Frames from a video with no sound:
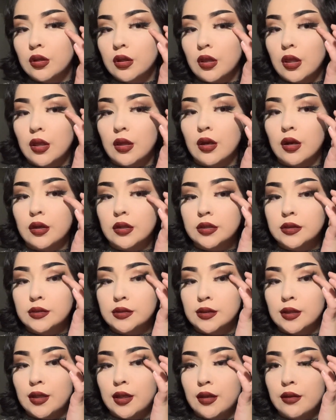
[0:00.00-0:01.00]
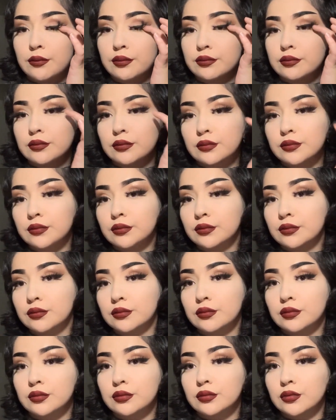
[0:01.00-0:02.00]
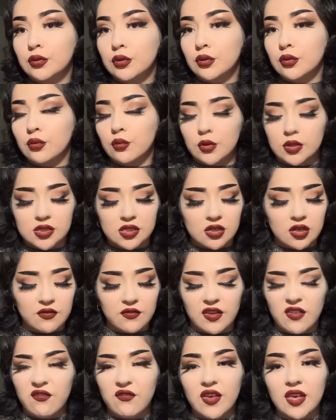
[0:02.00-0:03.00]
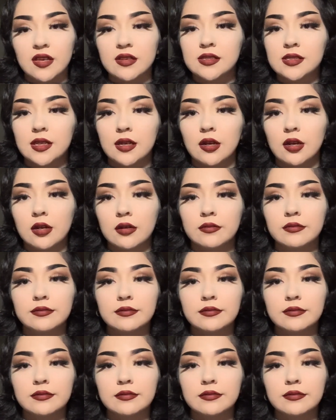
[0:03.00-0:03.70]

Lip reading: like, honestly, we're serving face here.